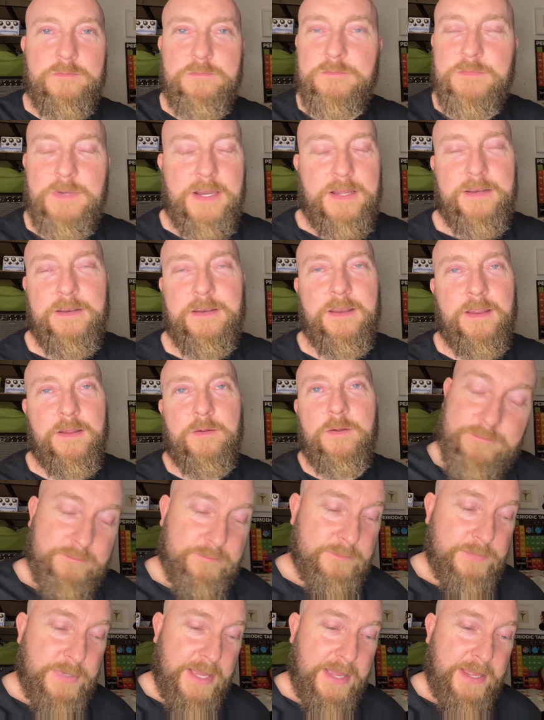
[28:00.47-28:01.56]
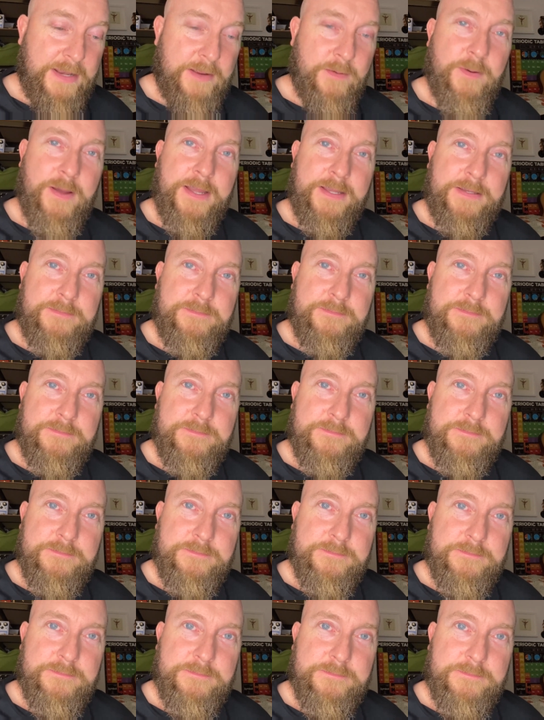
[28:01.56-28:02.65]
I don't know. But anyway,
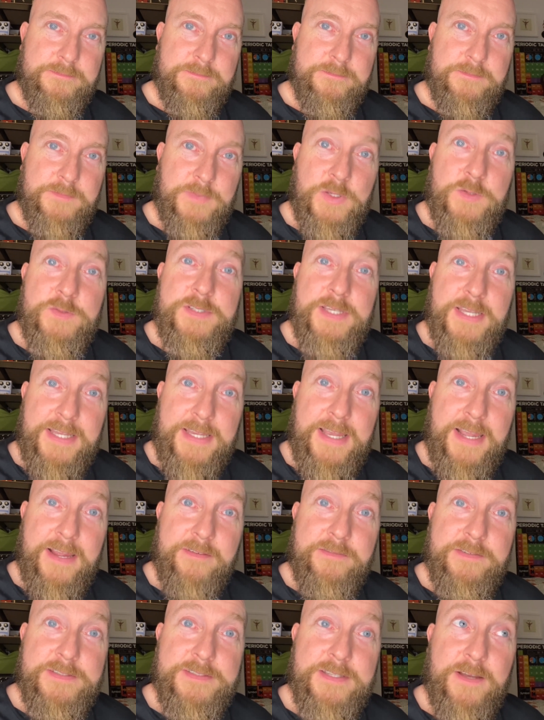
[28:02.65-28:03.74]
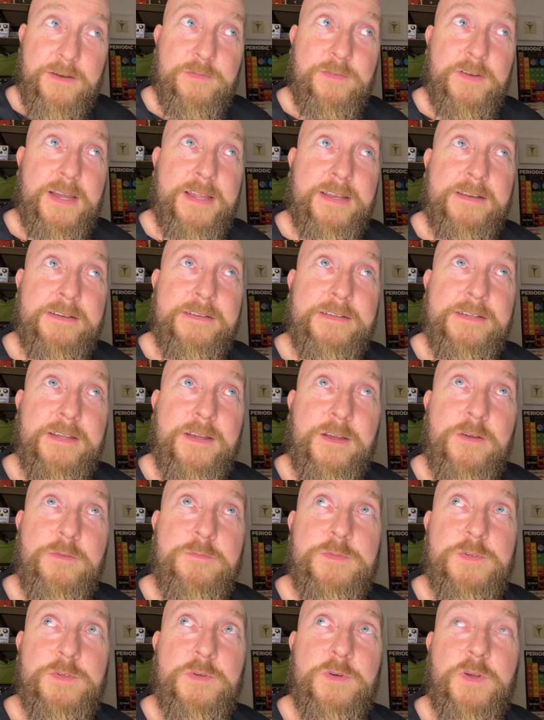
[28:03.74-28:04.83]
you take care of yourself, and I hope
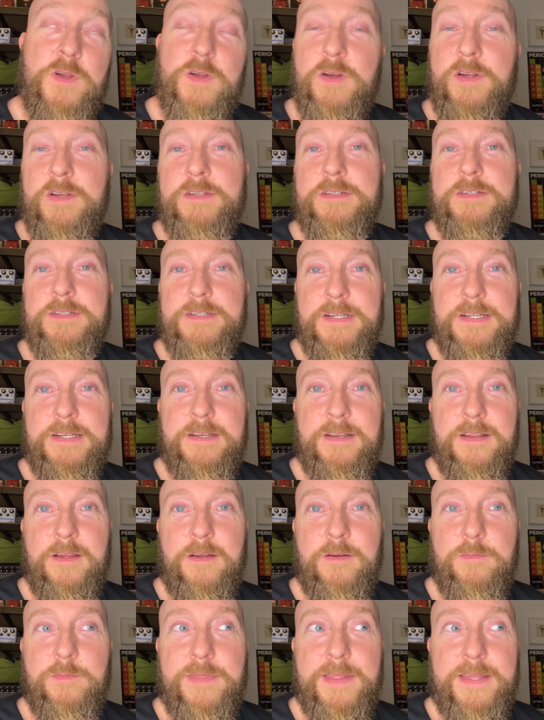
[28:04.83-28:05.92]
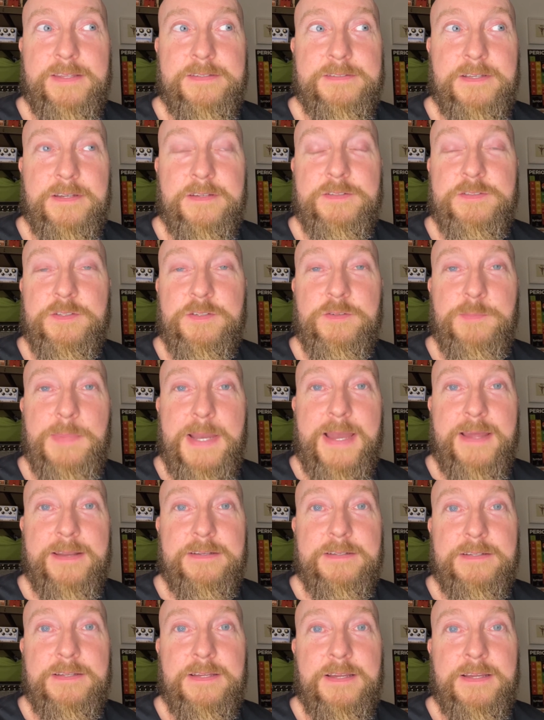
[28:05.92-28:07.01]
you're good, and I hope things aren't too
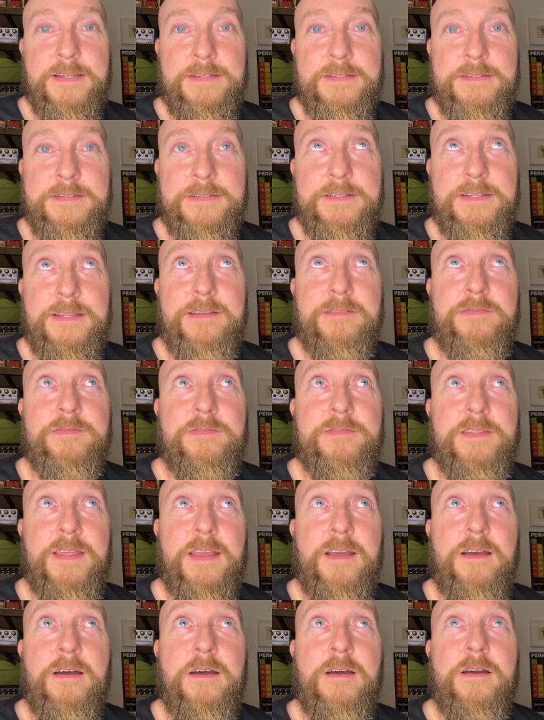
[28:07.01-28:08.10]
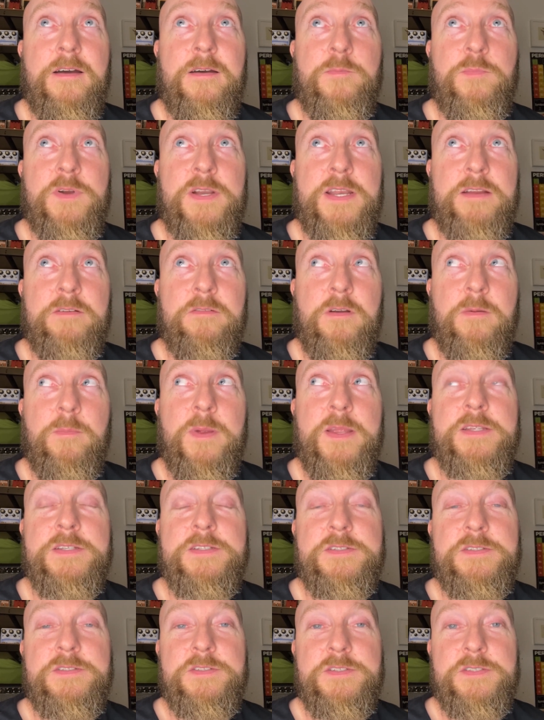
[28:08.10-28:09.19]
bad. And if they are pretty
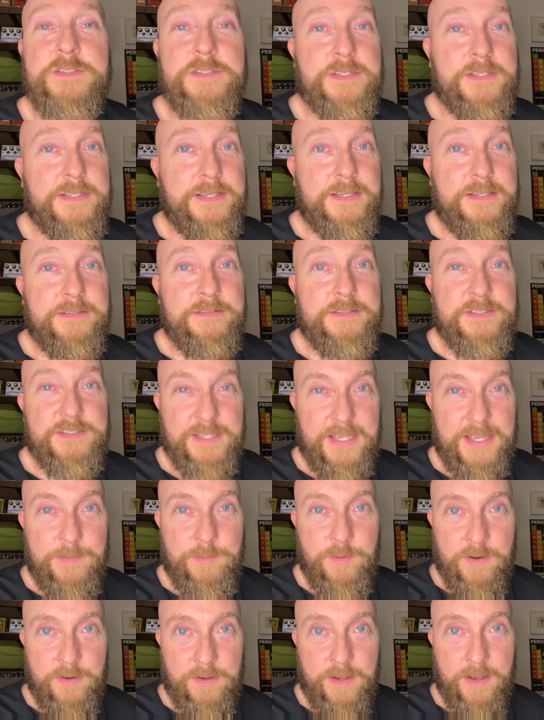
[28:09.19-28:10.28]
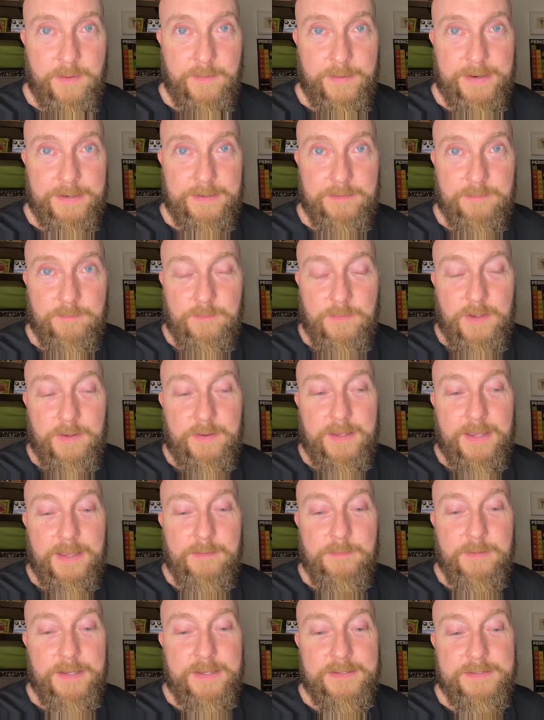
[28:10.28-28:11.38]
rubbish, just keep on going, okay?
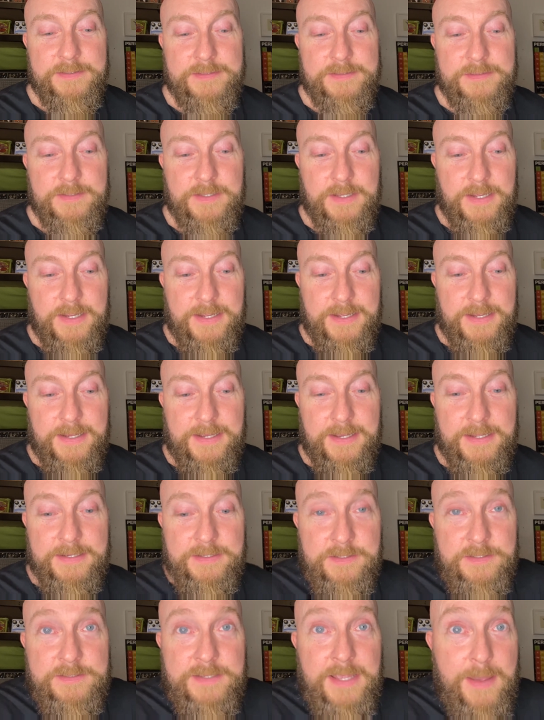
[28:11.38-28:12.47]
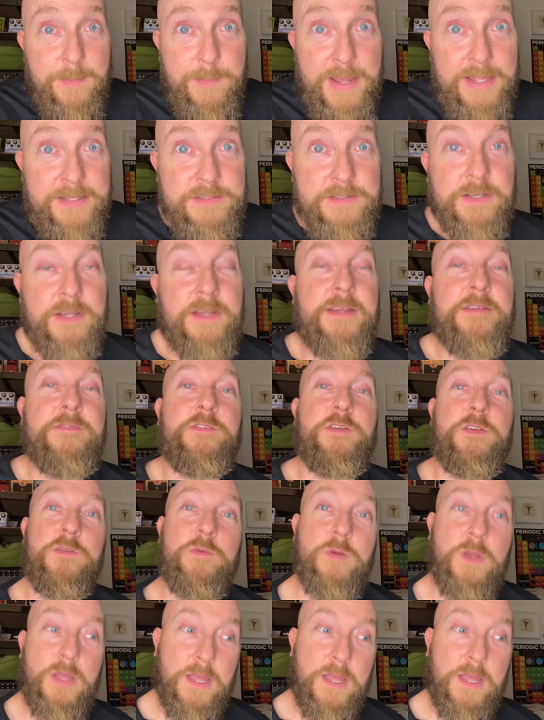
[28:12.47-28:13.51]
Because it does get better if you